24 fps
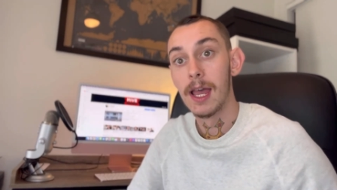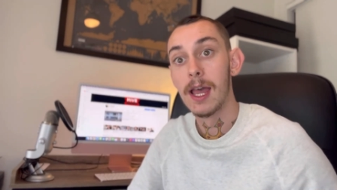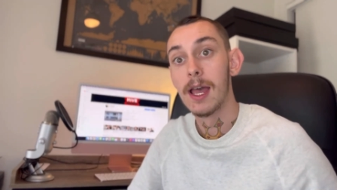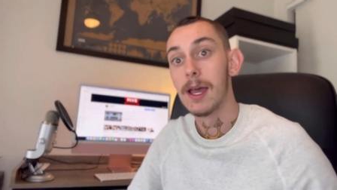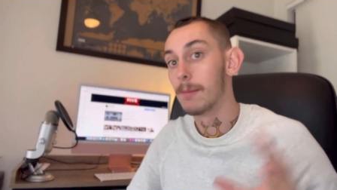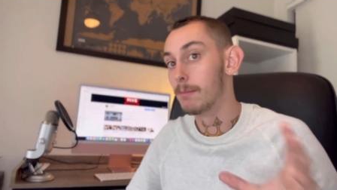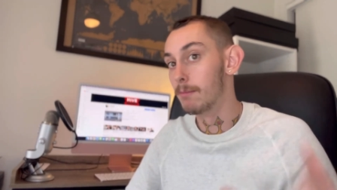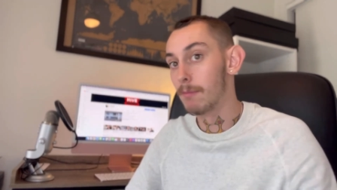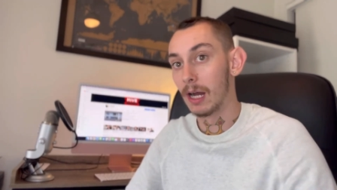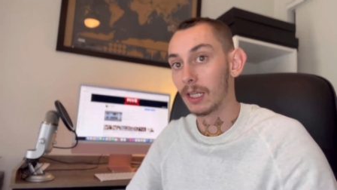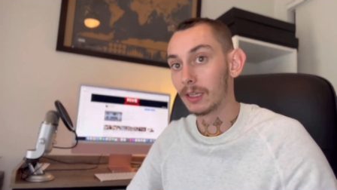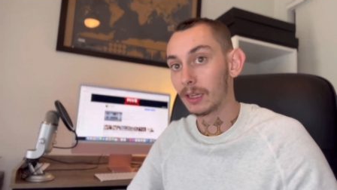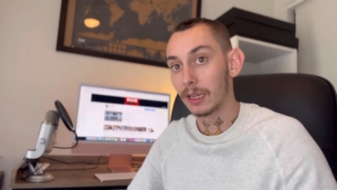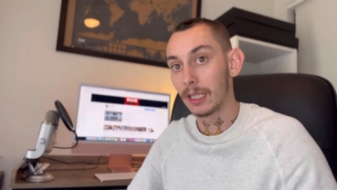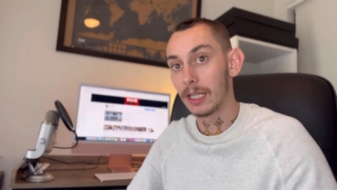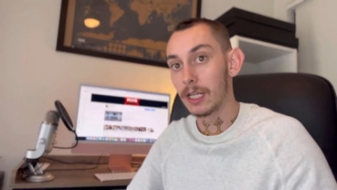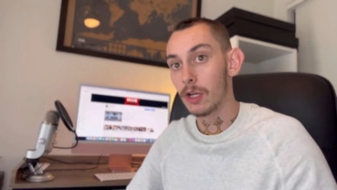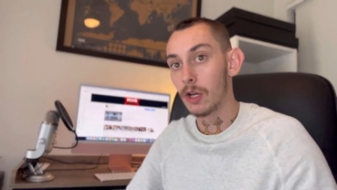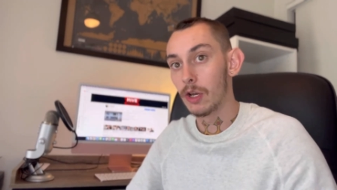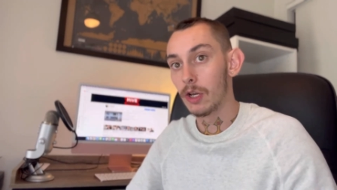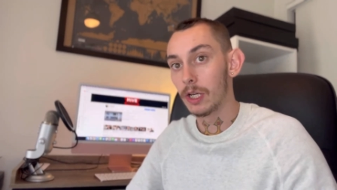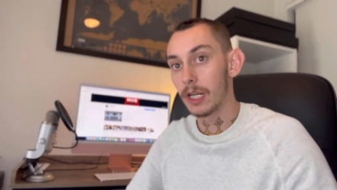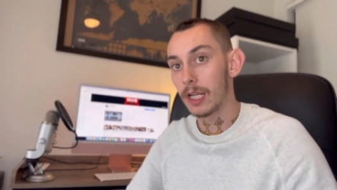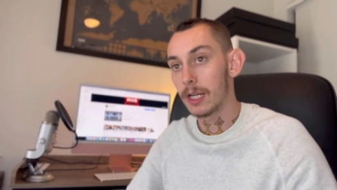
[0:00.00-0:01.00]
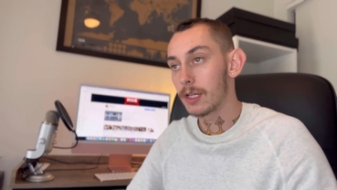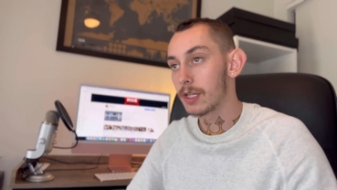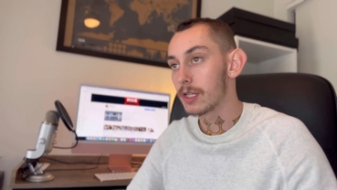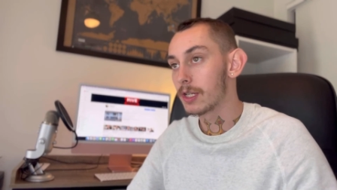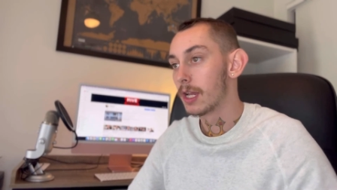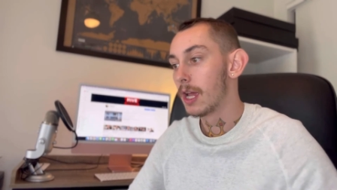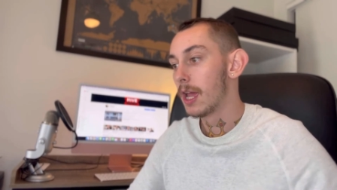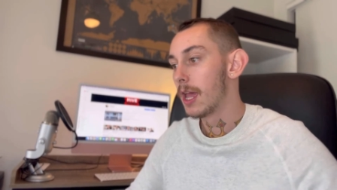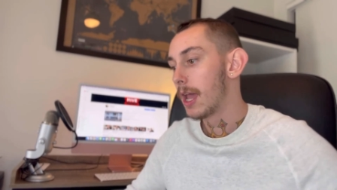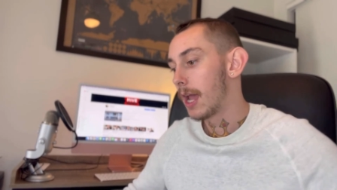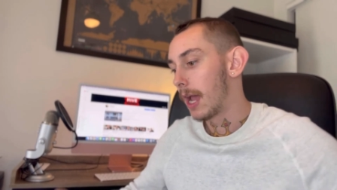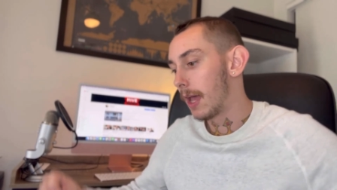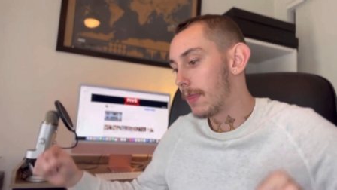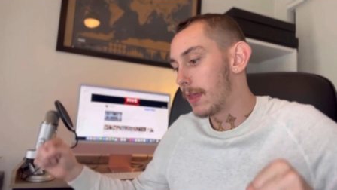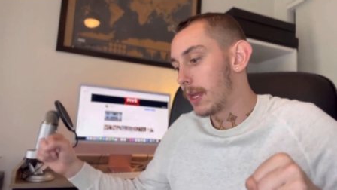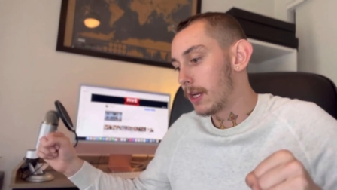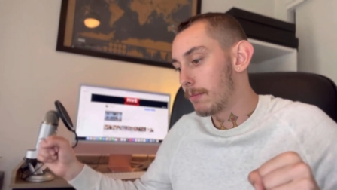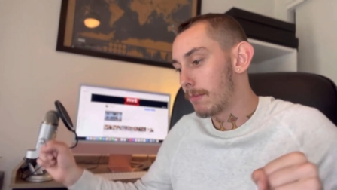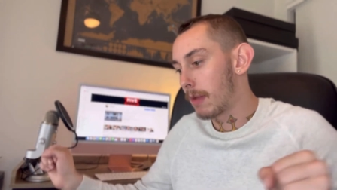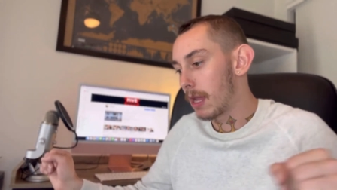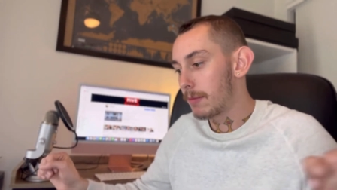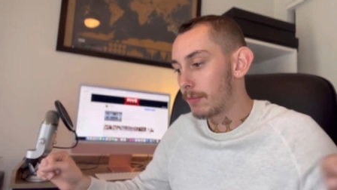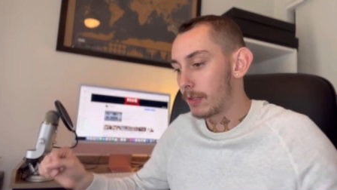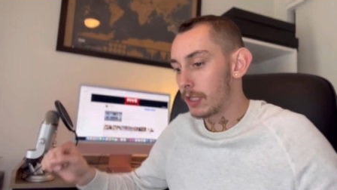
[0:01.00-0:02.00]
monthly earnings and then
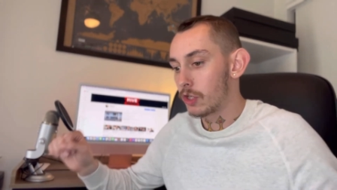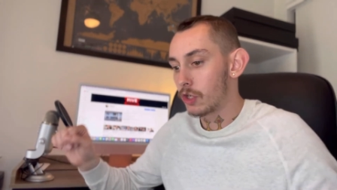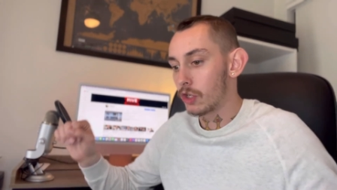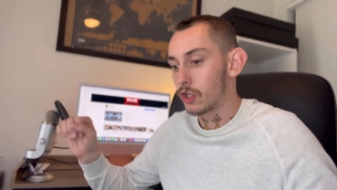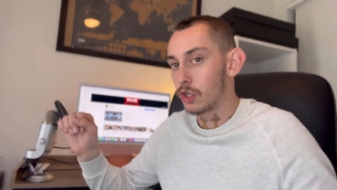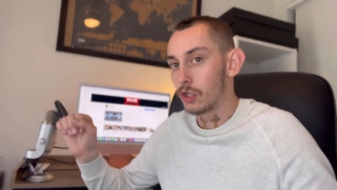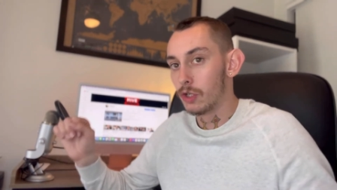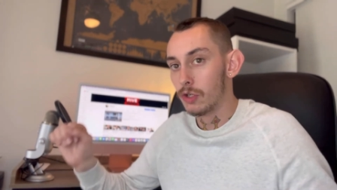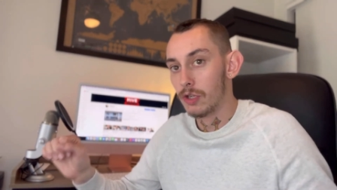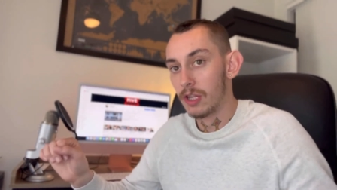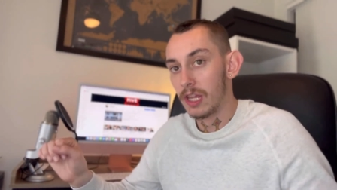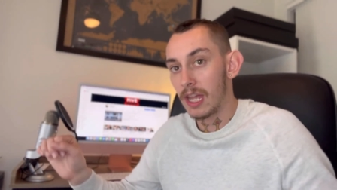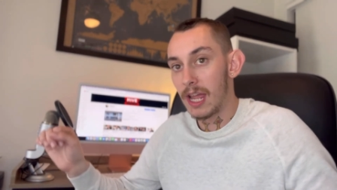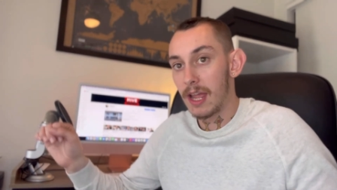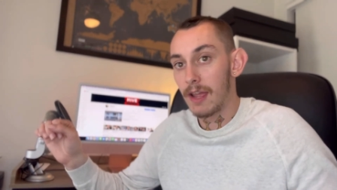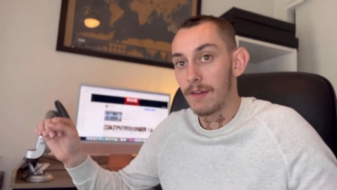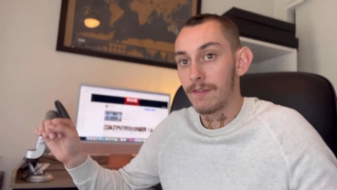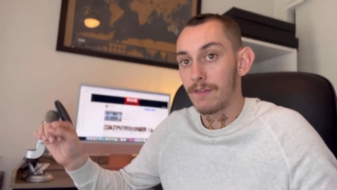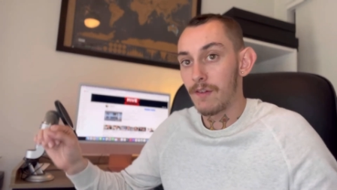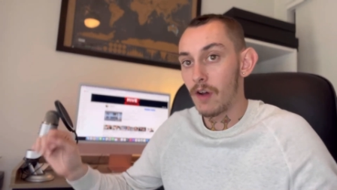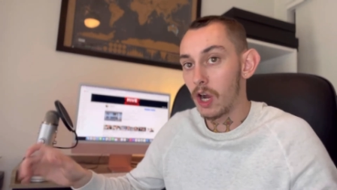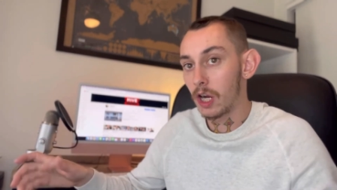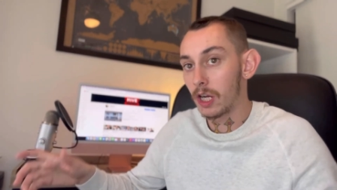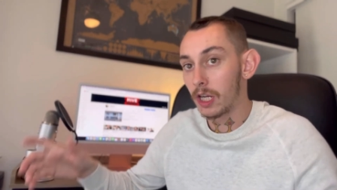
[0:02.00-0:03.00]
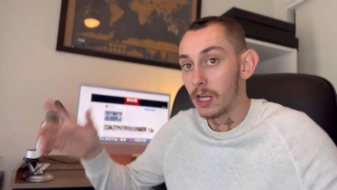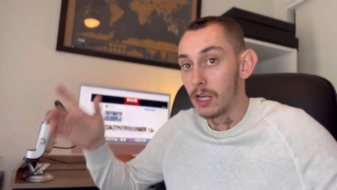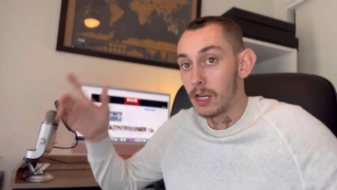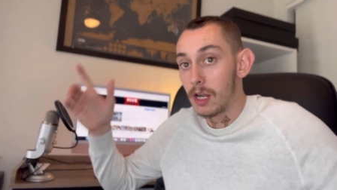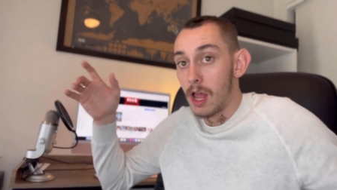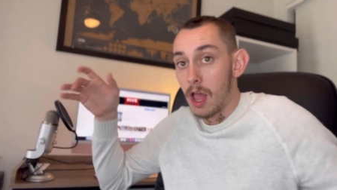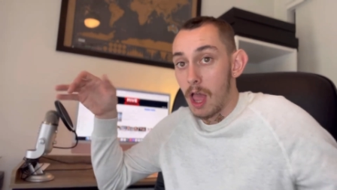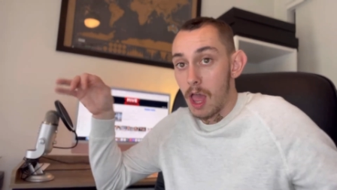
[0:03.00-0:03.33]
maybe just you there fucking